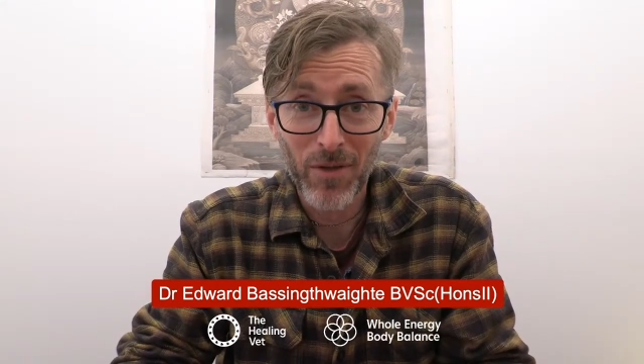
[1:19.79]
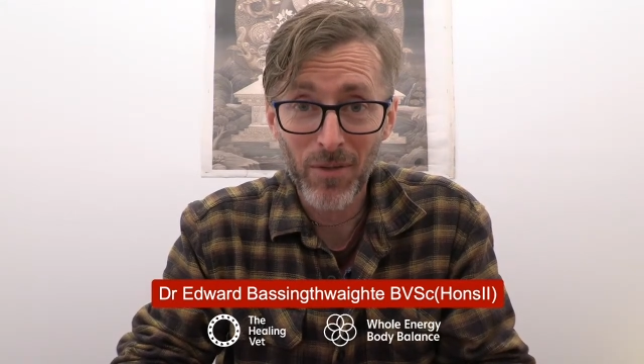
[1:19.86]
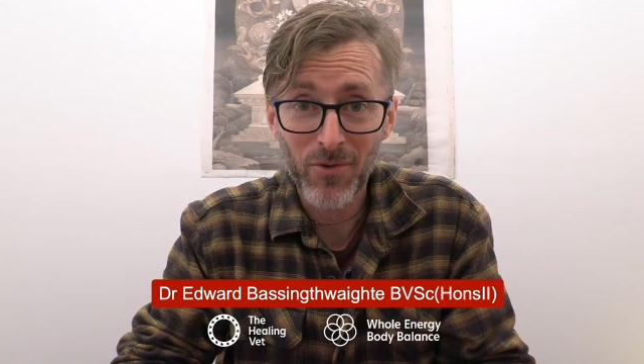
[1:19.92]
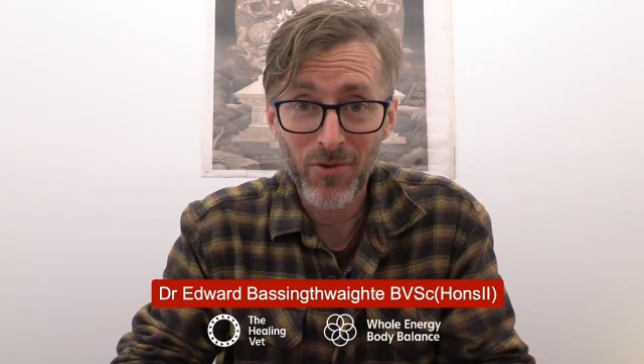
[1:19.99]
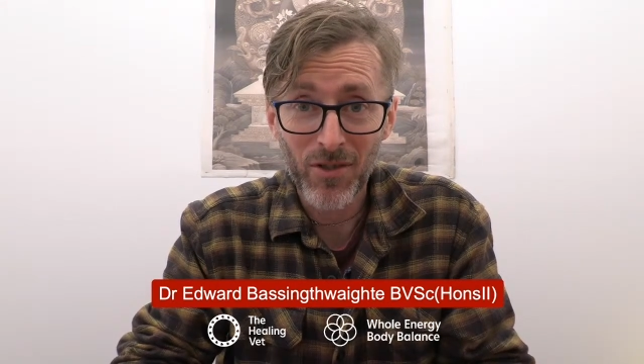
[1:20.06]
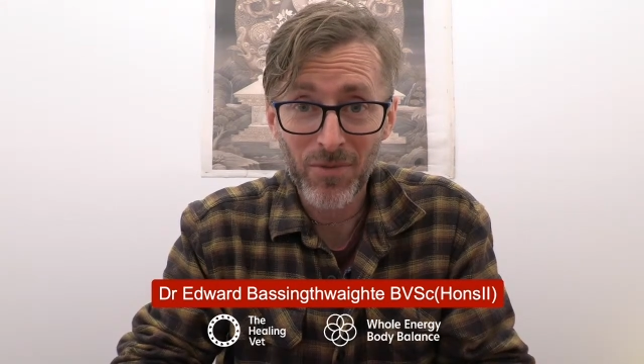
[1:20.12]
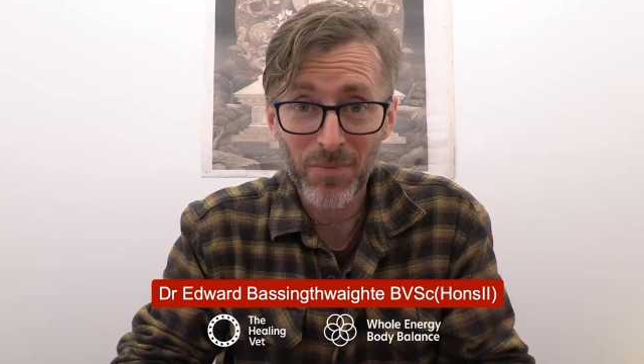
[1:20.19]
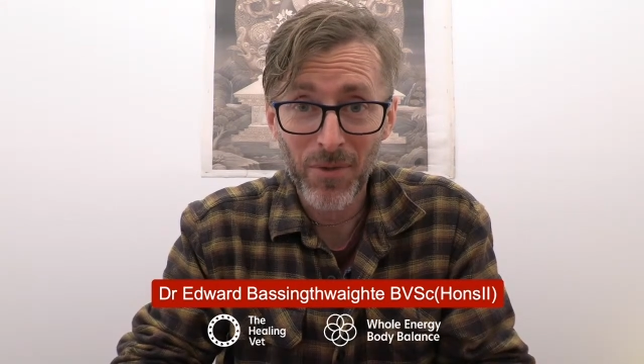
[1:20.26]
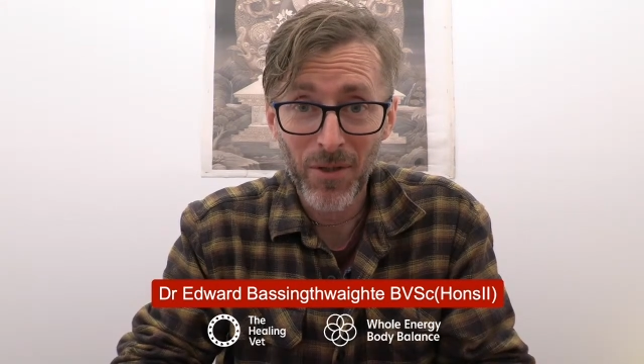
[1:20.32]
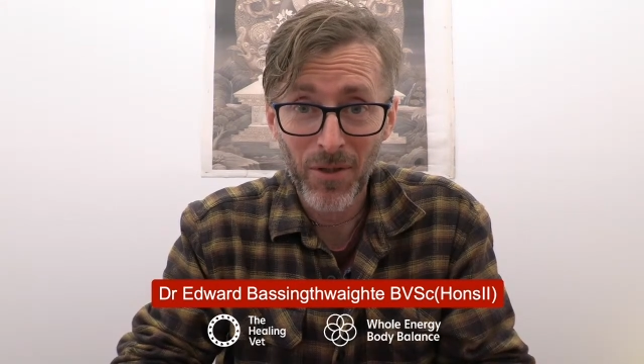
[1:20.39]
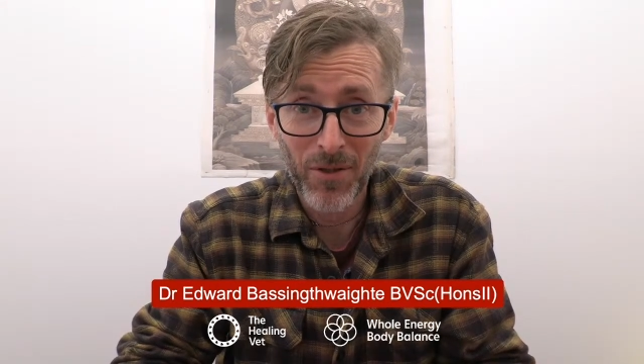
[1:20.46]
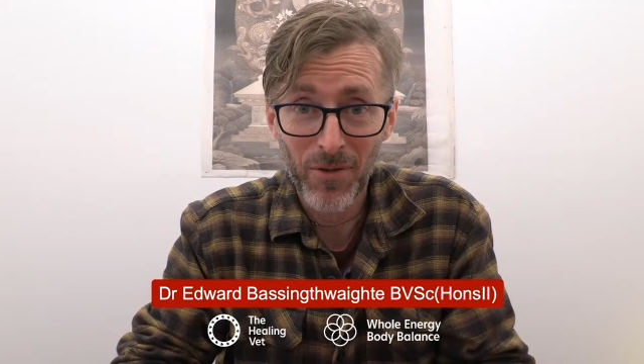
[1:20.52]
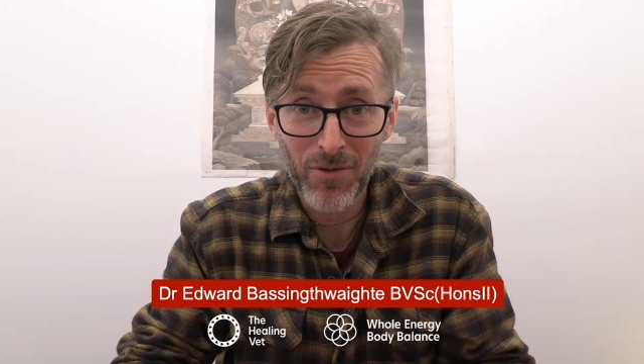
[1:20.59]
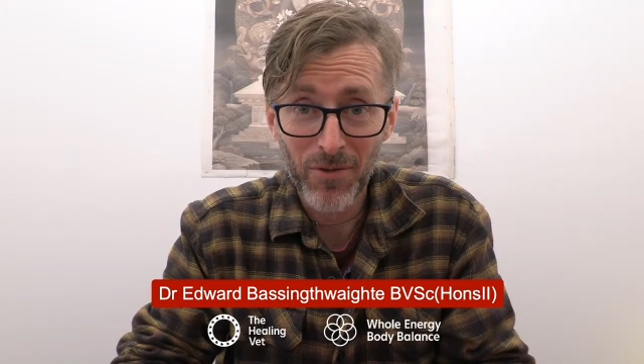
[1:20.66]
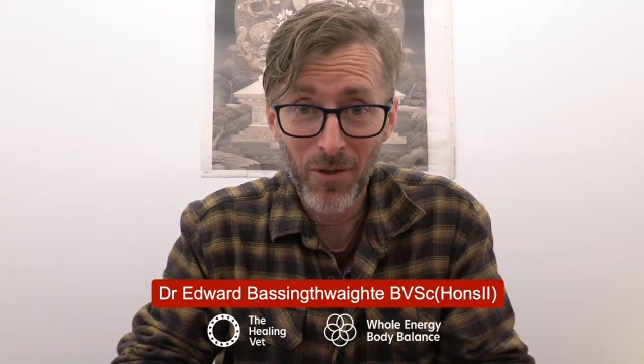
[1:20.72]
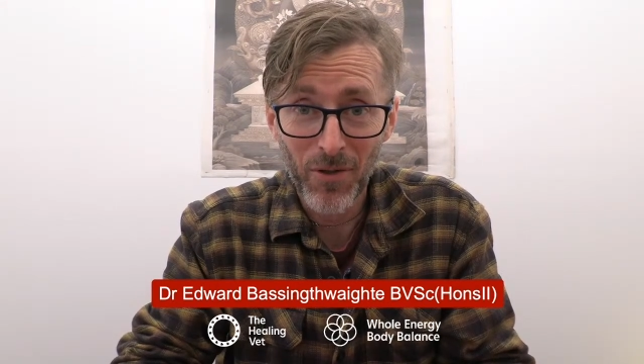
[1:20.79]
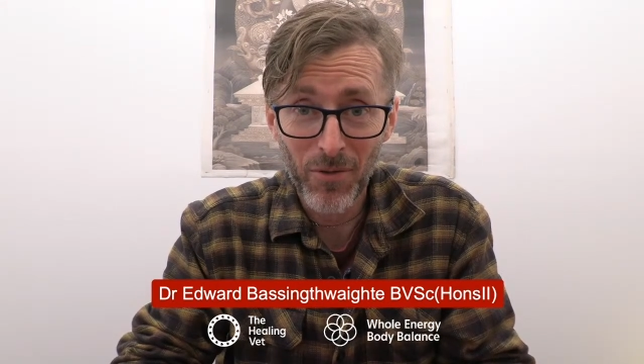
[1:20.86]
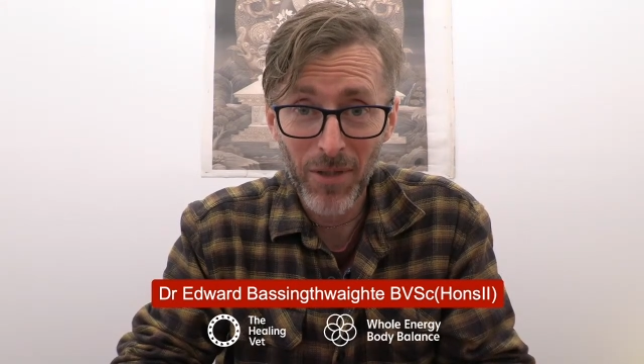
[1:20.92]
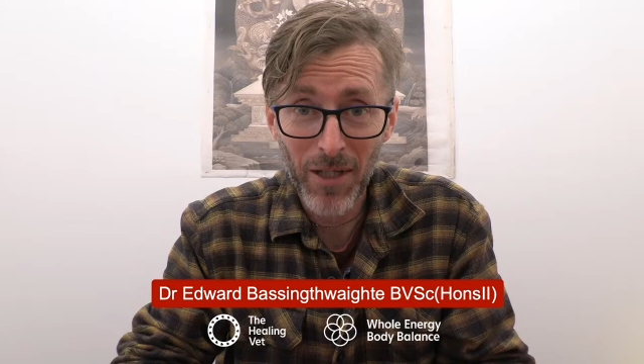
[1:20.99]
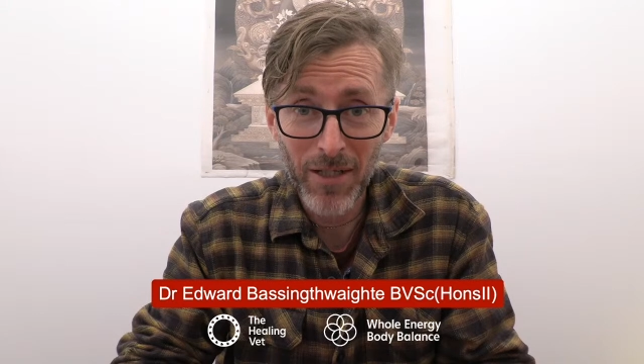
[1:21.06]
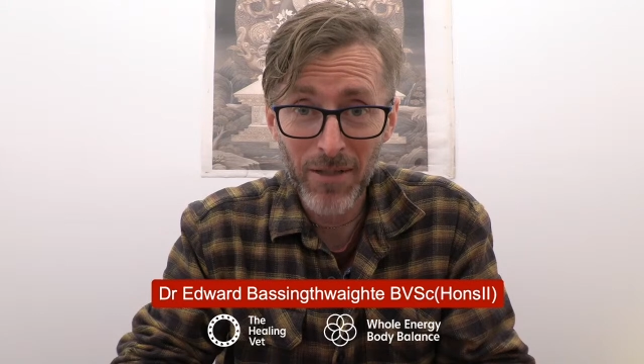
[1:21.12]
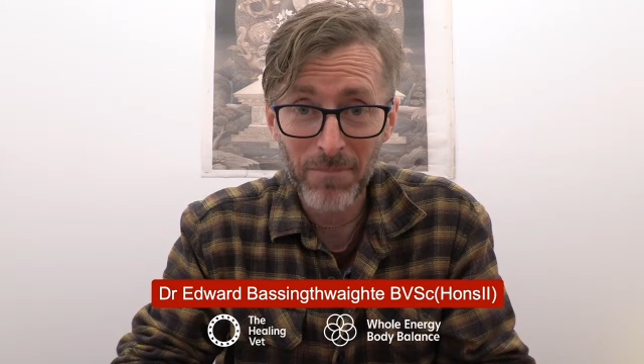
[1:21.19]
ribs just behind the shoulder
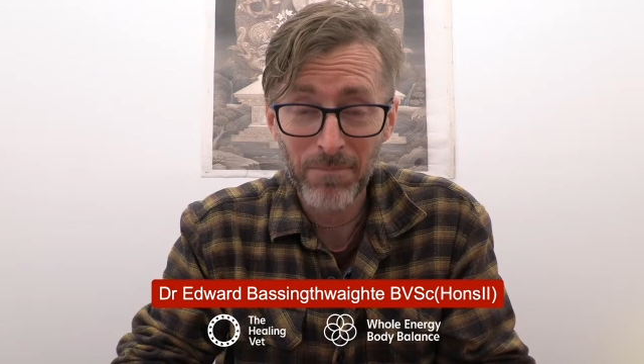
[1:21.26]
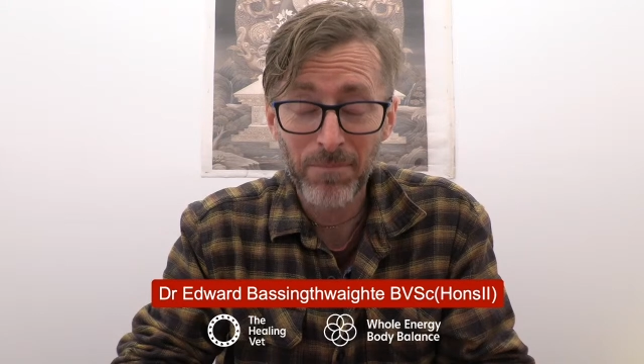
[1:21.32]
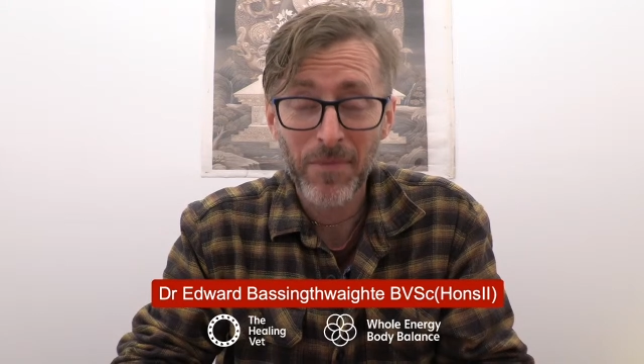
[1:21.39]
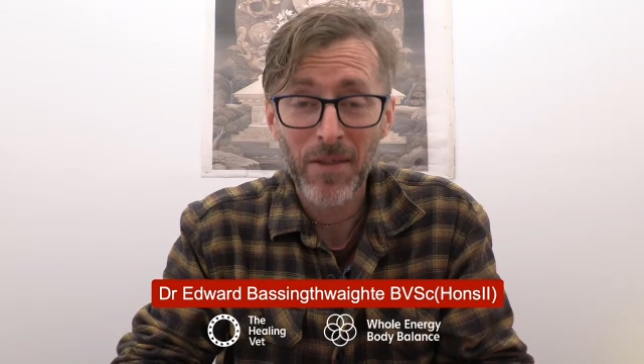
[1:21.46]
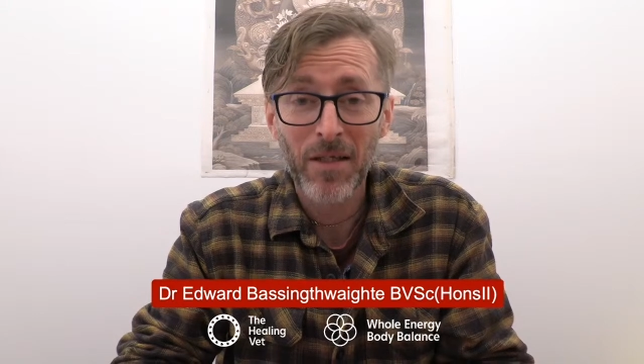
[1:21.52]
blade.